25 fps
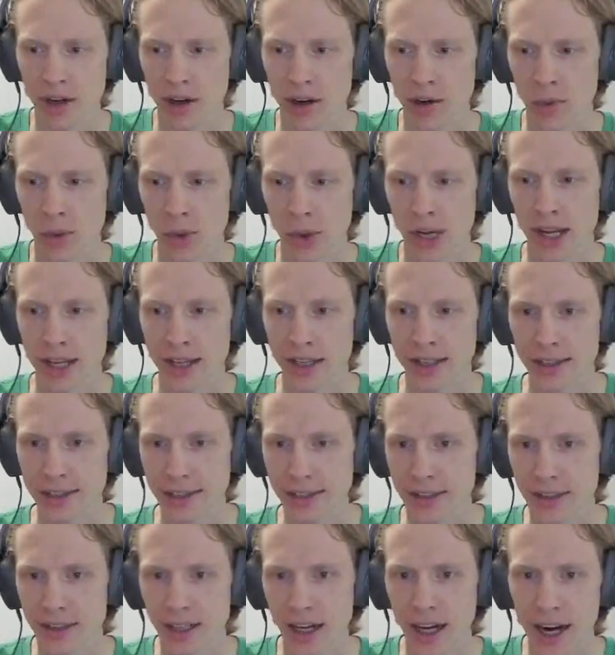our way
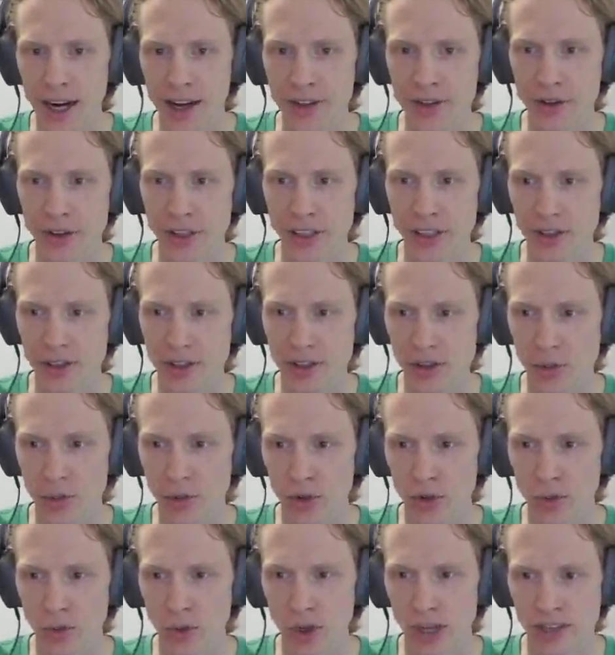either east
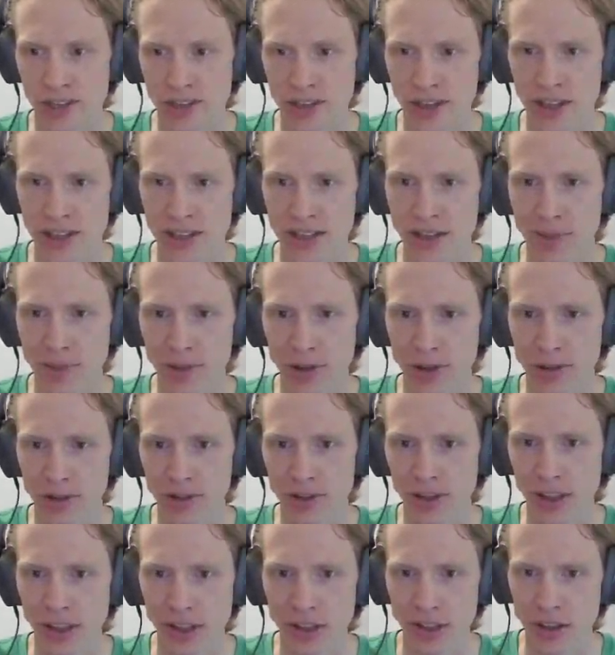or west. I
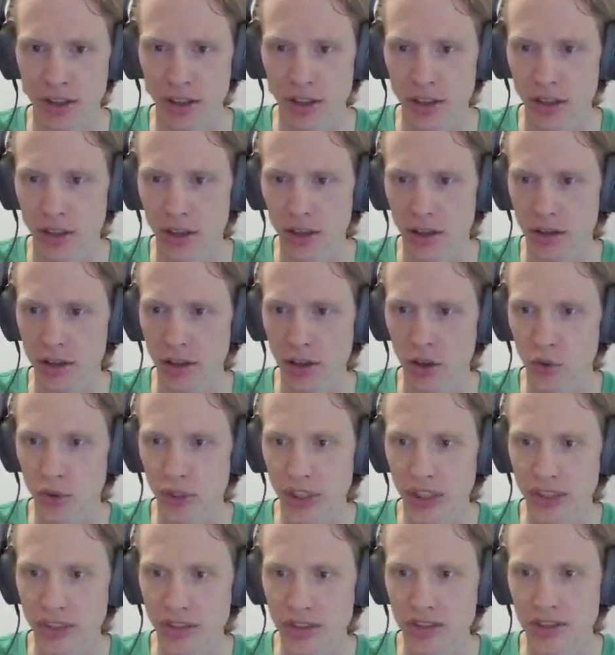typically go
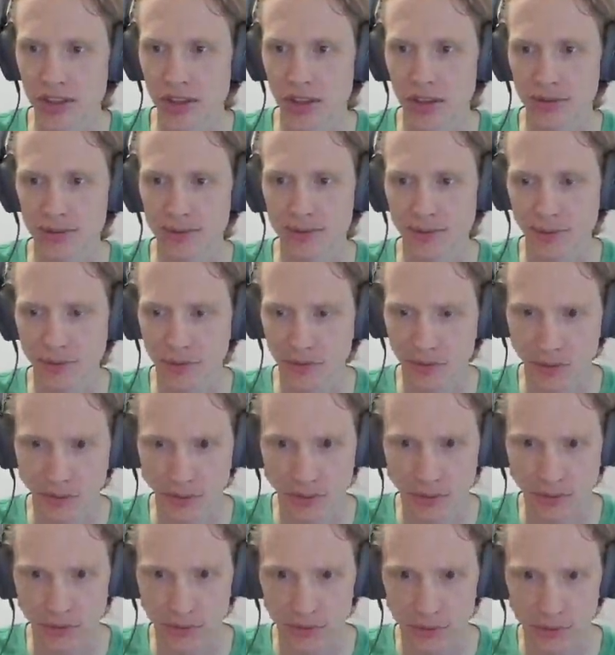east
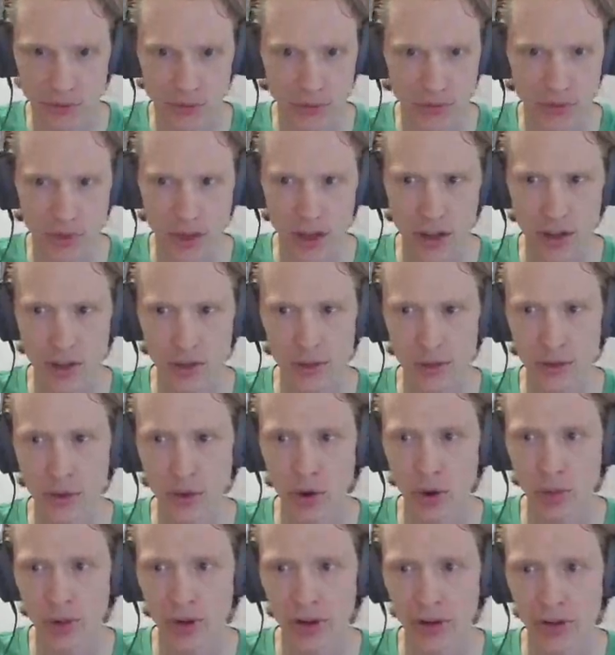
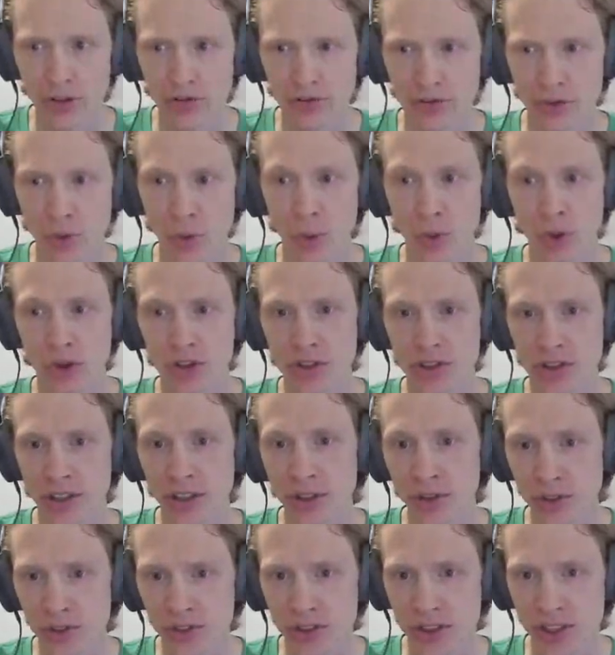through a bunch of doors, and
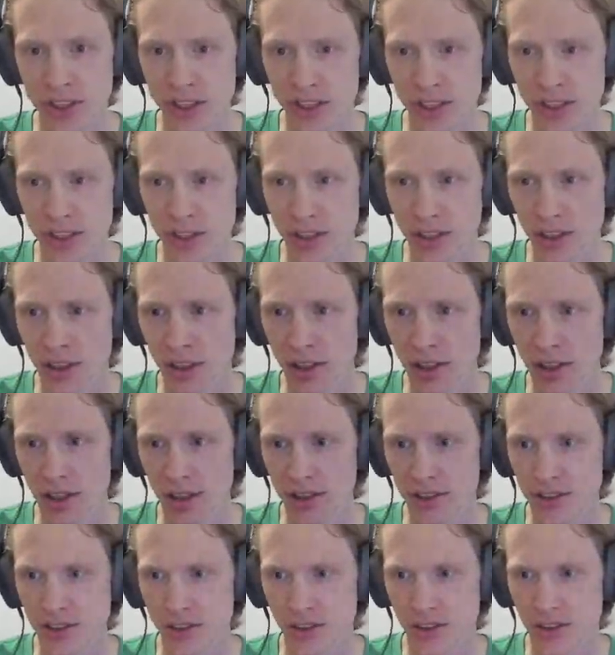you'll see
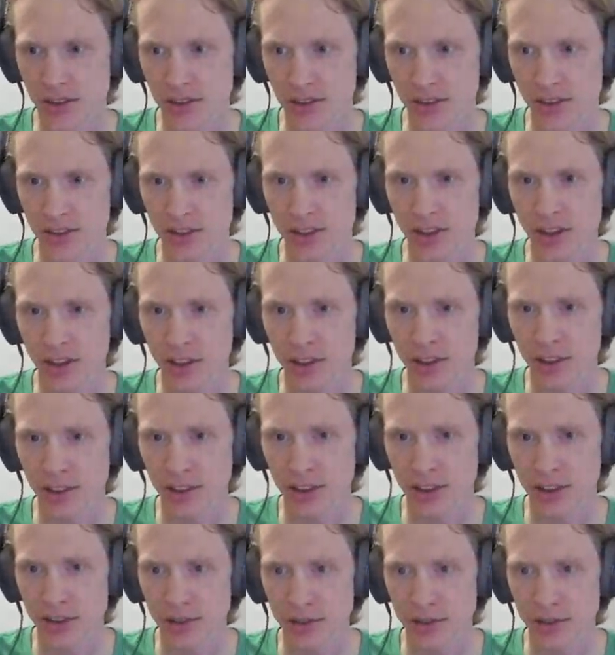it starts to turn.